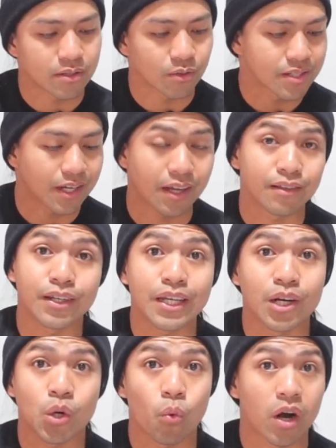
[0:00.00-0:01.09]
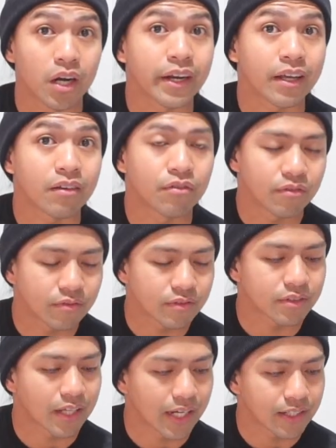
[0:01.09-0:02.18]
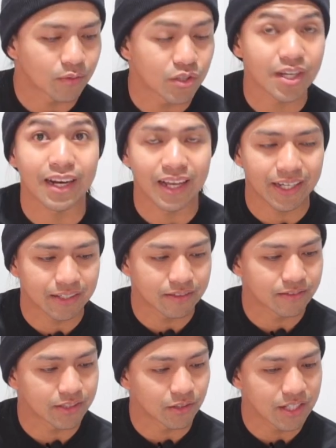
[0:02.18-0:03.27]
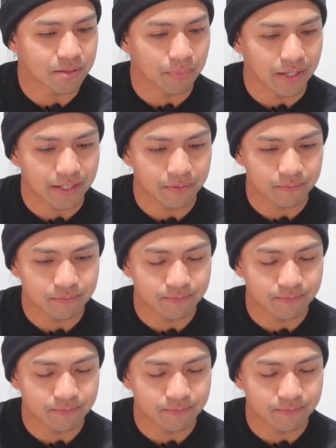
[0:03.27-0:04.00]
So it's like a trigger warning sign, which I like. So let's play.